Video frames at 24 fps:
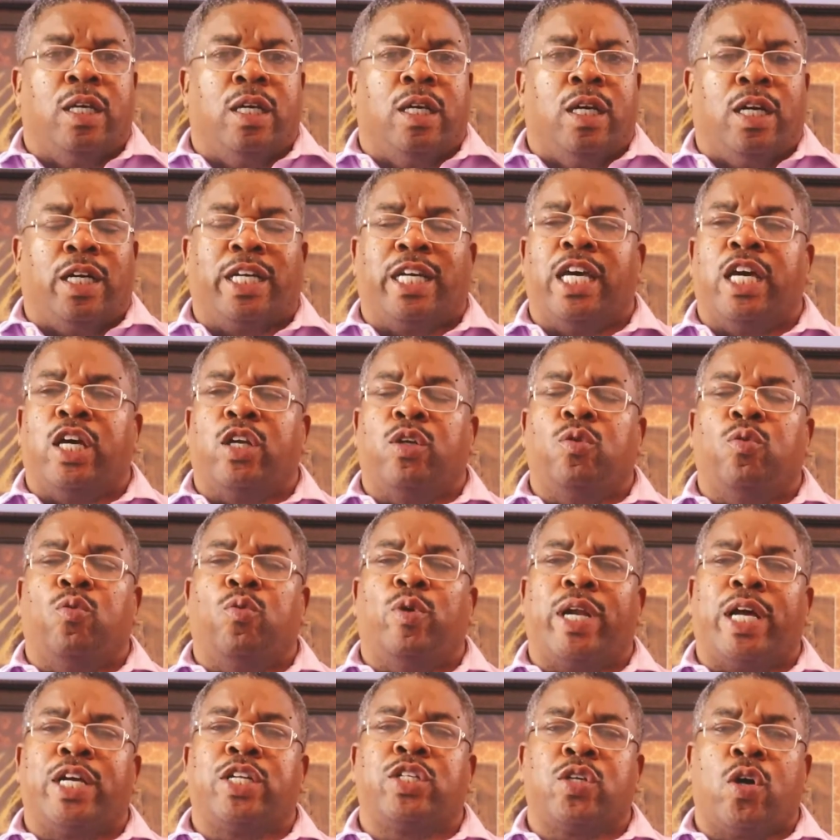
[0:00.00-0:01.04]
Again,
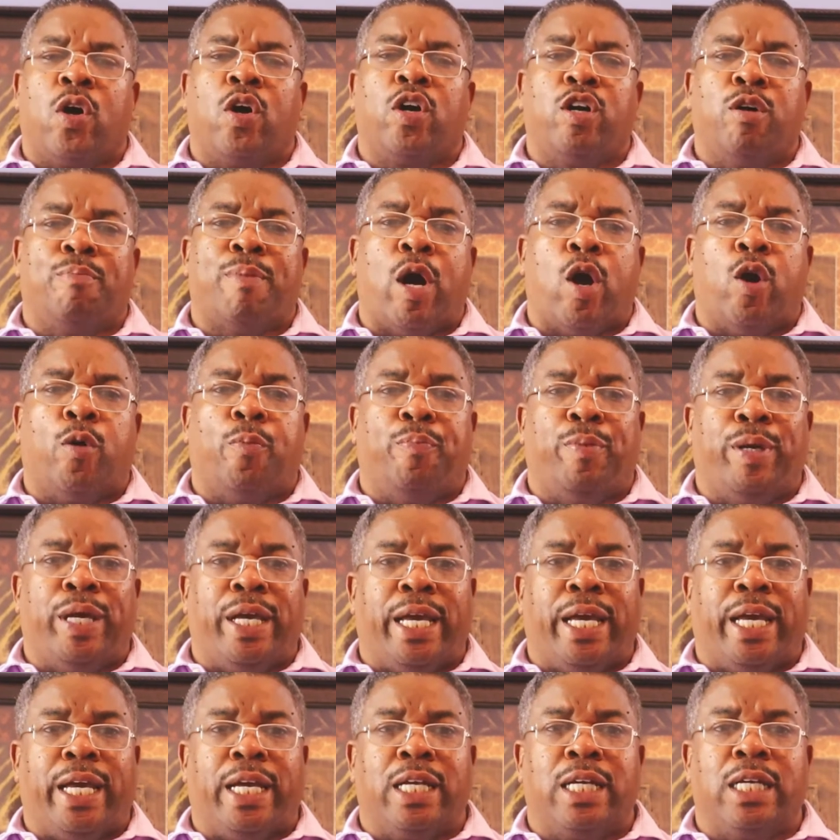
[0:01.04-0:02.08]
when I talk about
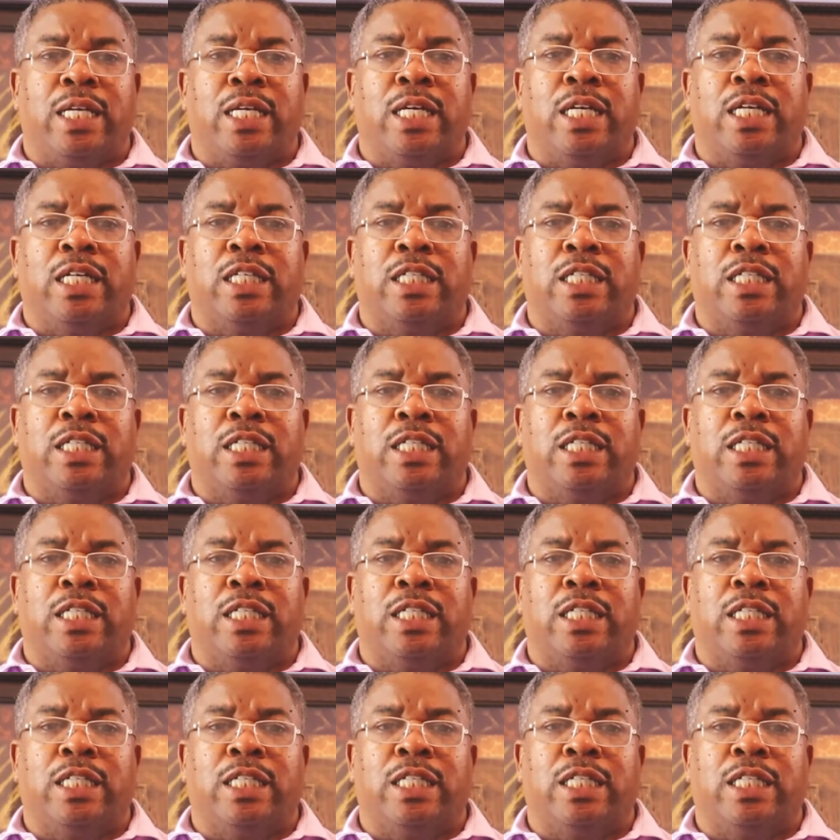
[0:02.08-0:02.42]
being